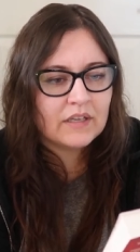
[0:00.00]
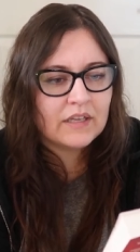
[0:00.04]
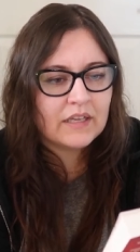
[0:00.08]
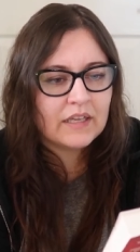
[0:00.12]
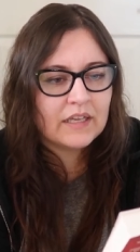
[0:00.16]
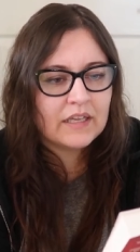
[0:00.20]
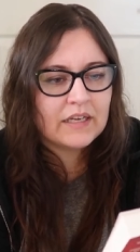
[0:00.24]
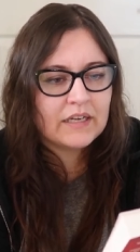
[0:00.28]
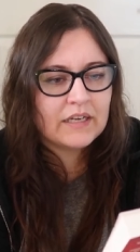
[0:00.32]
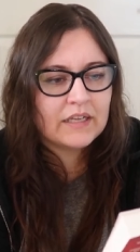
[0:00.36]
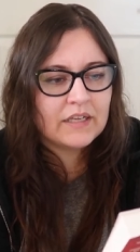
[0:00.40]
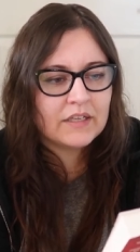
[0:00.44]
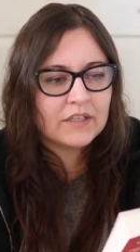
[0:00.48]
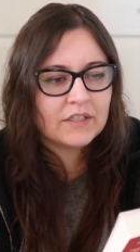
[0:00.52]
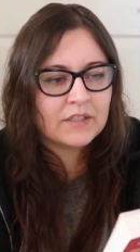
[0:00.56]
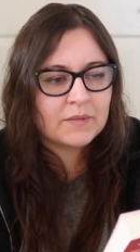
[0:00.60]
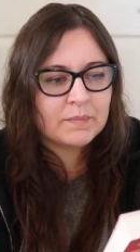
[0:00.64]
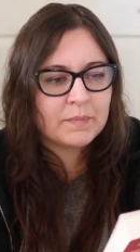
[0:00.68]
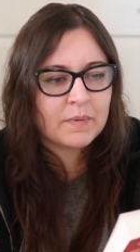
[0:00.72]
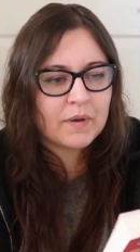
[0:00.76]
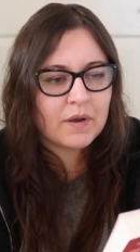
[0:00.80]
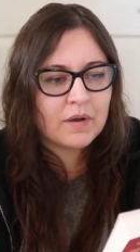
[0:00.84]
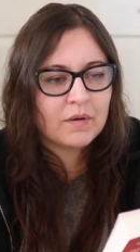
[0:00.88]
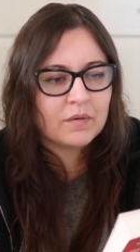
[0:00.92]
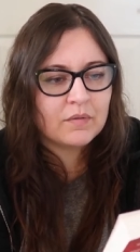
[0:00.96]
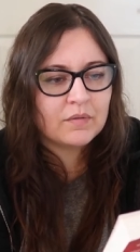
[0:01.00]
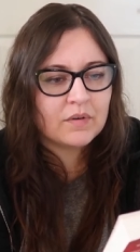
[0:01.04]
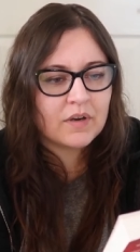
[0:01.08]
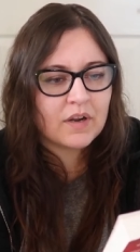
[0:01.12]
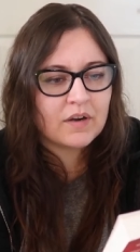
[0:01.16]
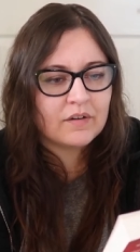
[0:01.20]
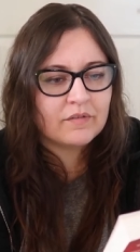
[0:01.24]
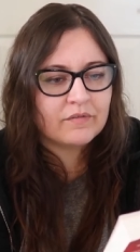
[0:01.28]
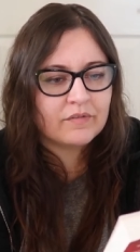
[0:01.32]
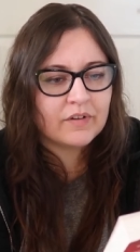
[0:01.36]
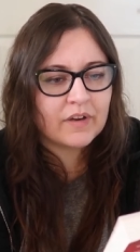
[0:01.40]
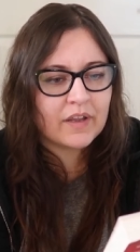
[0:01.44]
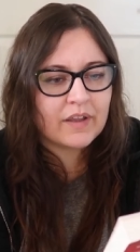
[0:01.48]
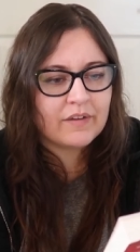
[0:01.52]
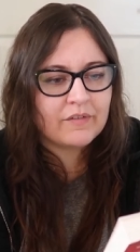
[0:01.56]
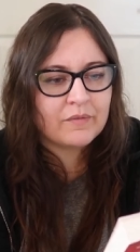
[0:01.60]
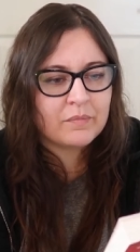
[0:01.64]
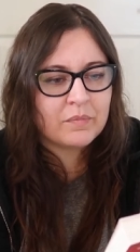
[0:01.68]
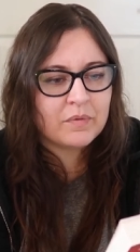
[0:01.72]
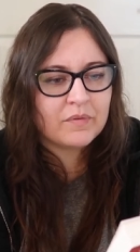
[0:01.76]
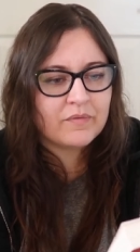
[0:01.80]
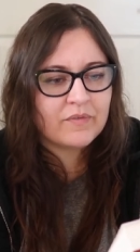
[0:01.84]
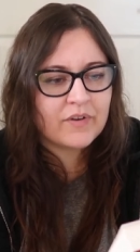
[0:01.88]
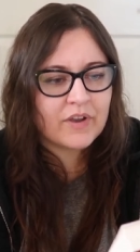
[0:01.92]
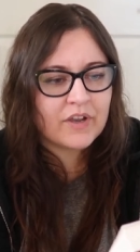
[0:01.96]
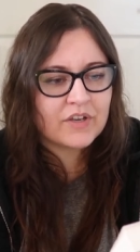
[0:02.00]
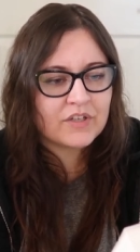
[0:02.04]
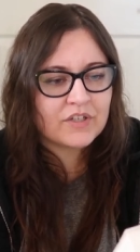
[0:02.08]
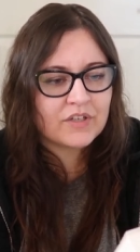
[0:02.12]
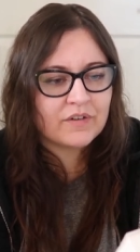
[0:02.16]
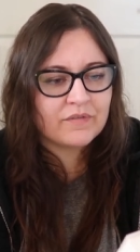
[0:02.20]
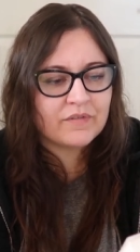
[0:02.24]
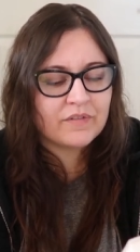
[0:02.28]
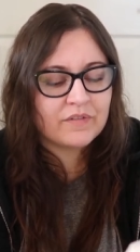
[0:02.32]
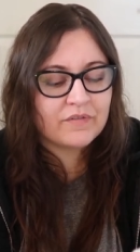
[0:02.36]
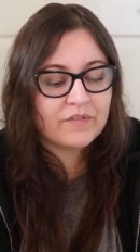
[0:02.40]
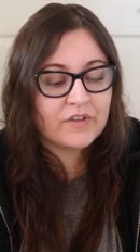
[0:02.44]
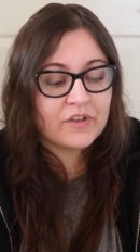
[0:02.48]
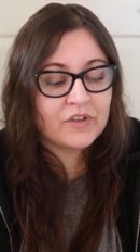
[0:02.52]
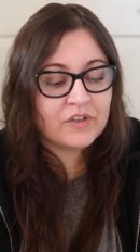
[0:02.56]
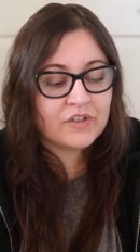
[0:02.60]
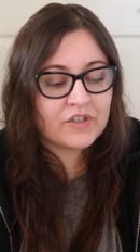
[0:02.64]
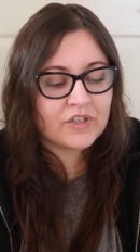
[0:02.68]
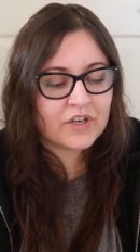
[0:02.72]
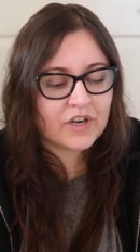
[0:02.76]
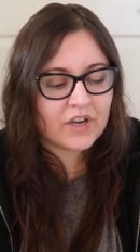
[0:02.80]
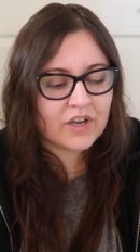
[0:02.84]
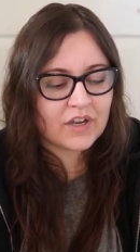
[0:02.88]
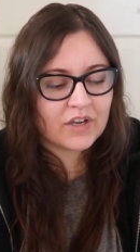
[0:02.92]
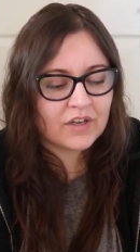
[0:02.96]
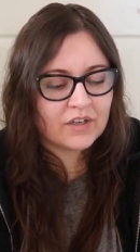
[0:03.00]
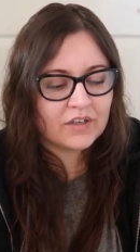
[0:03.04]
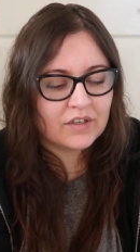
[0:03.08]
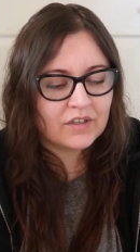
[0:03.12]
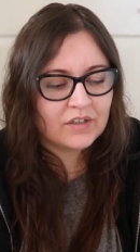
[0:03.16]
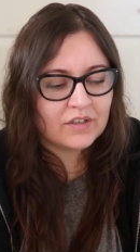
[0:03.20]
Hideous, bold, unforgivable version of the future.